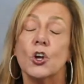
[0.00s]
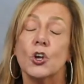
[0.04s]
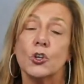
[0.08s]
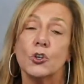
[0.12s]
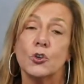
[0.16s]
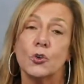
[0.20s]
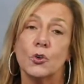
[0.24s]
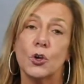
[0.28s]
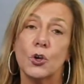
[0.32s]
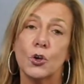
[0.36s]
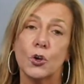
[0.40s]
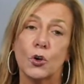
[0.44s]

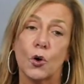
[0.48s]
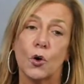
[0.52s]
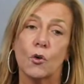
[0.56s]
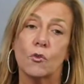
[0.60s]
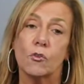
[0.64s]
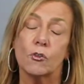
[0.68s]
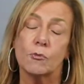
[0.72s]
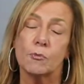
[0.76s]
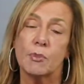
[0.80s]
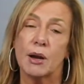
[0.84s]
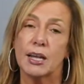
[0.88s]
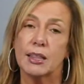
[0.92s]
you can go
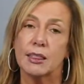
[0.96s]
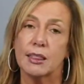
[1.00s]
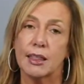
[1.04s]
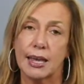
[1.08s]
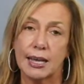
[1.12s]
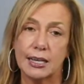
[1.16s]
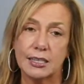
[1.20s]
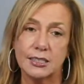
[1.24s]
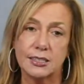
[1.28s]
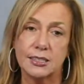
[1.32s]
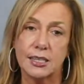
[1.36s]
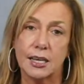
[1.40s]
over by
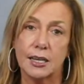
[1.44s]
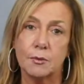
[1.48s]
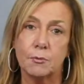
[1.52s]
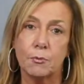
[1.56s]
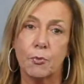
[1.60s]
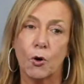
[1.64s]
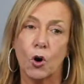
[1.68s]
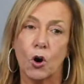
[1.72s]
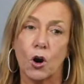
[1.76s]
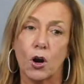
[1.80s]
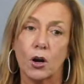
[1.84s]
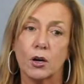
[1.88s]
Lakeside
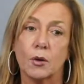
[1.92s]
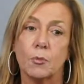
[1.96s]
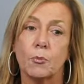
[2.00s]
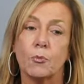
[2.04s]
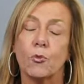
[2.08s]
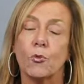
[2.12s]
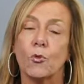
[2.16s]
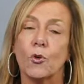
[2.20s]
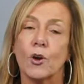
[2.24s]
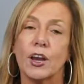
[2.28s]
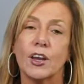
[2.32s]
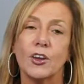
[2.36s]
Park,
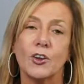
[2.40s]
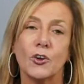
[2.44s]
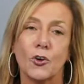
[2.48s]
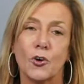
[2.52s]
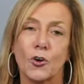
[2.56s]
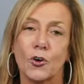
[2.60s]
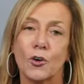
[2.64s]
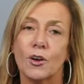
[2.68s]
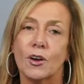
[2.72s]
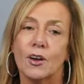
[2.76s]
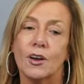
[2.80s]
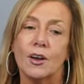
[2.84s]
bring
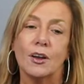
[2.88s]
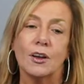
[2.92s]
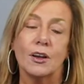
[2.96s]
your